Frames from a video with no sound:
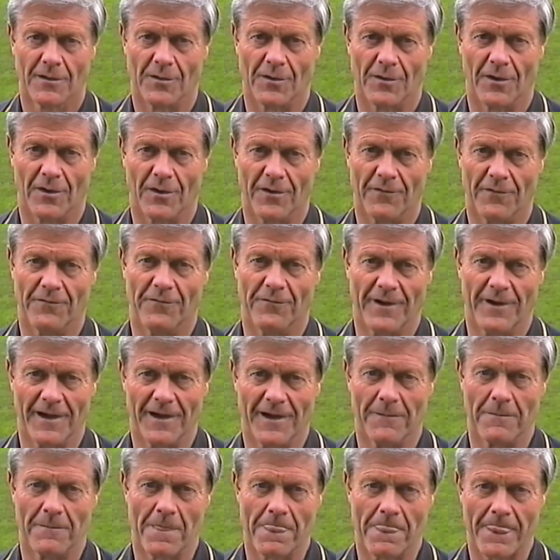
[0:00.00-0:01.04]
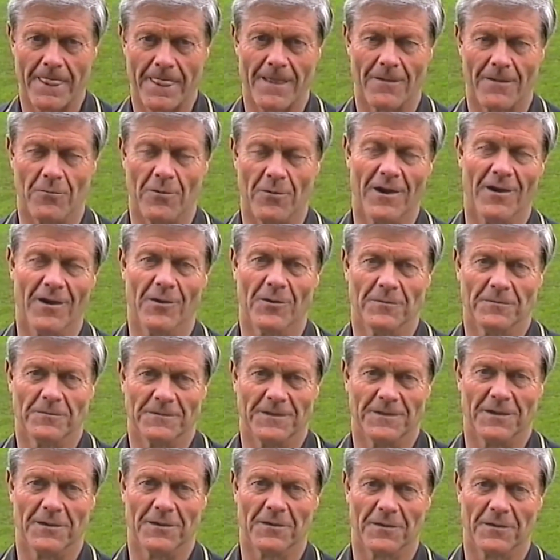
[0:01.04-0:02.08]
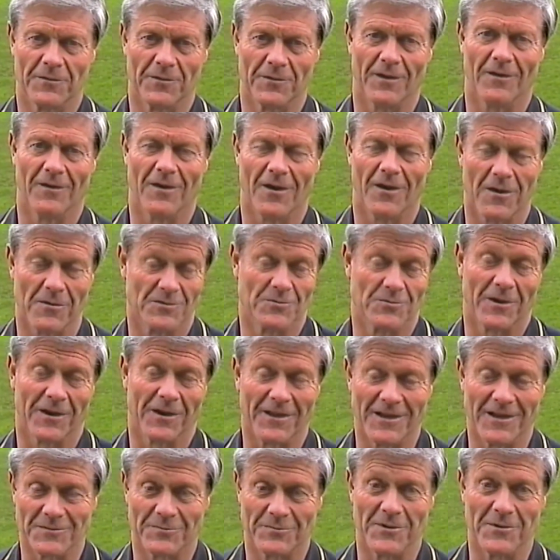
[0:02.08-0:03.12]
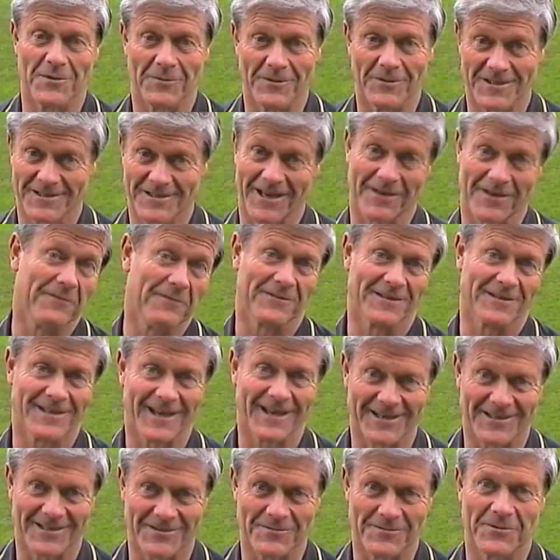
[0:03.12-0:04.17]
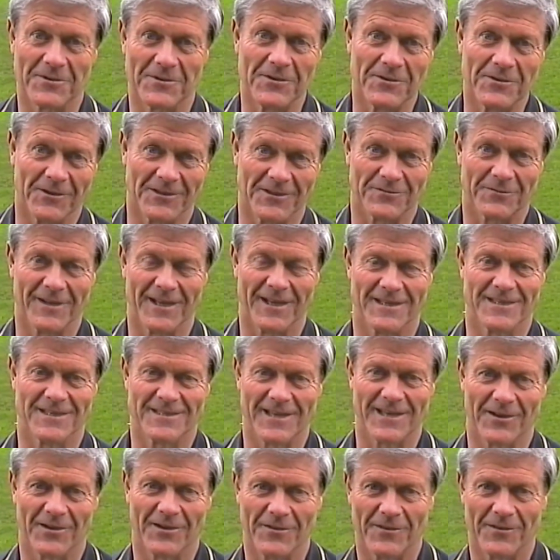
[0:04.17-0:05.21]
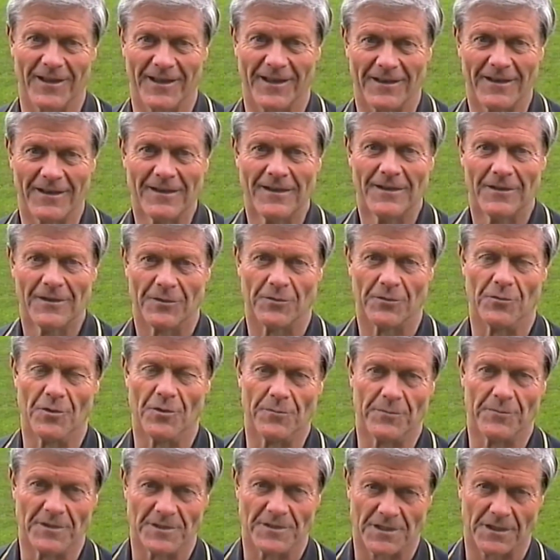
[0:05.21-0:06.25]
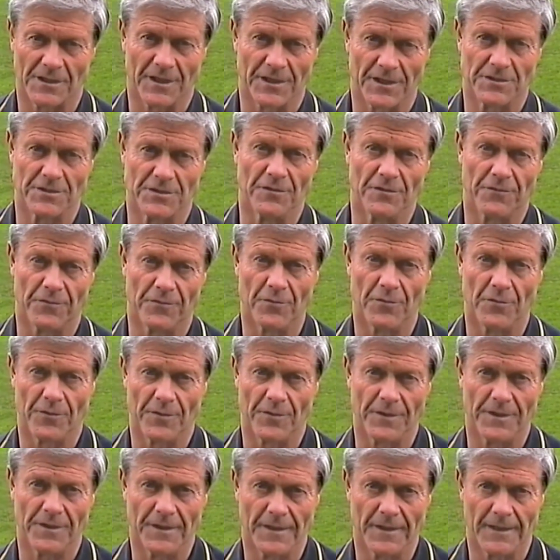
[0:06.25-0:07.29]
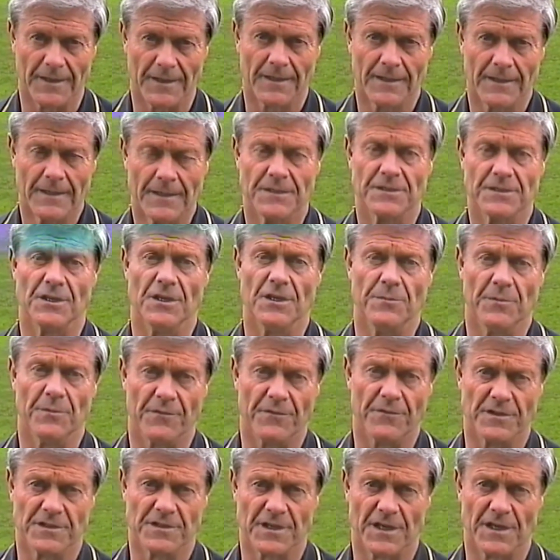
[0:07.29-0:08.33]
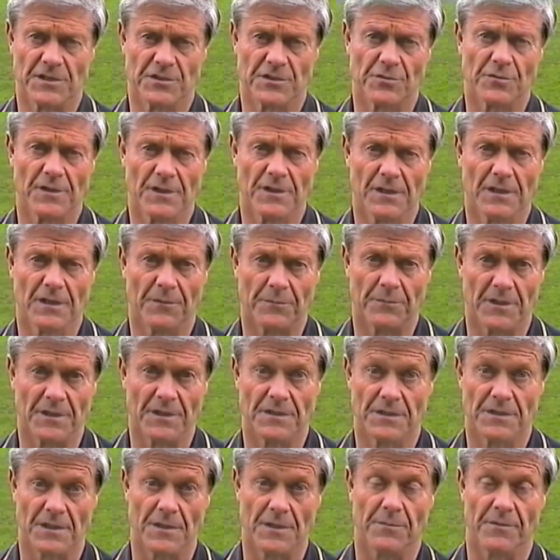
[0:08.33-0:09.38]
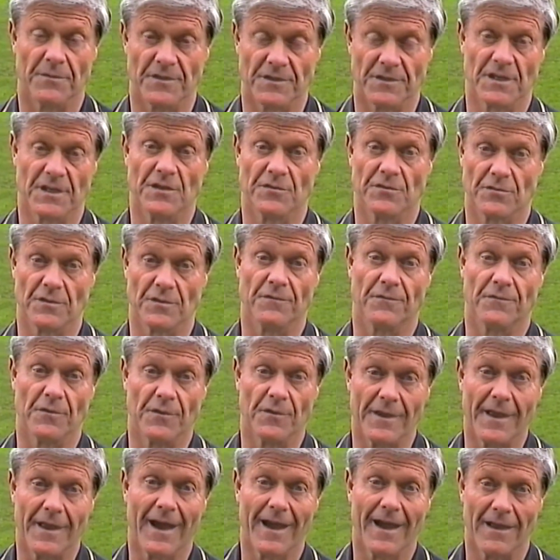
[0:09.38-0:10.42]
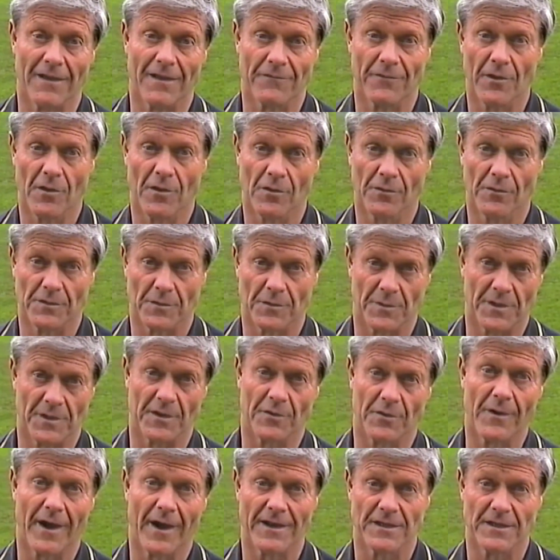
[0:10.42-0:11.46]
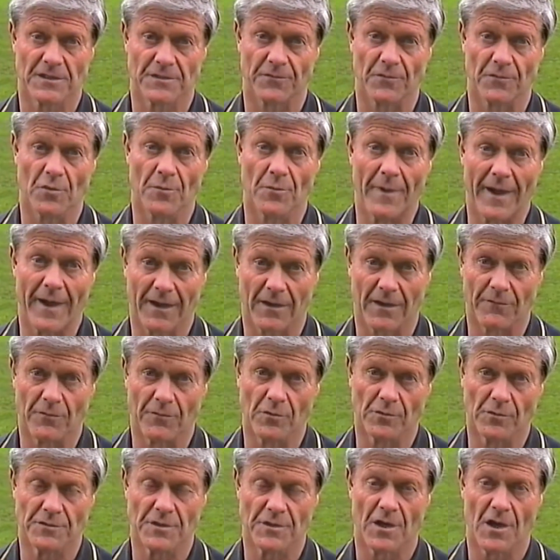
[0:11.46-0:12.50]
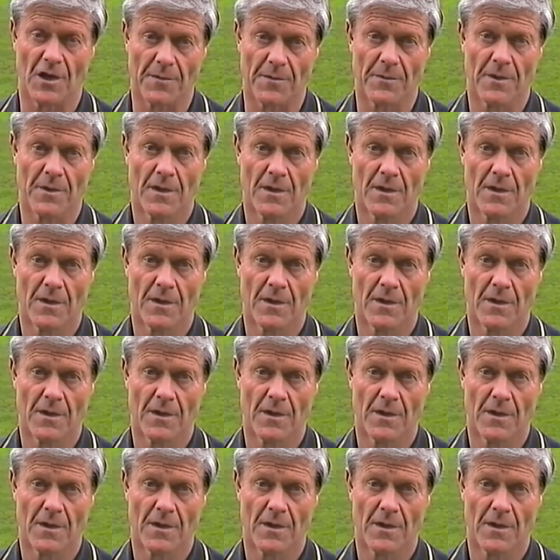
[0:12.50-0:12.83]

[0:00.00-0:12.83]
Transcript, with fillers: of, um, well, you know, I, I, was one of those people who said I have to take some kudos for that, sat on that group that selected you for the uh, team of the century. I mean, team of the century for the AFL to be the greatest fullback of all time.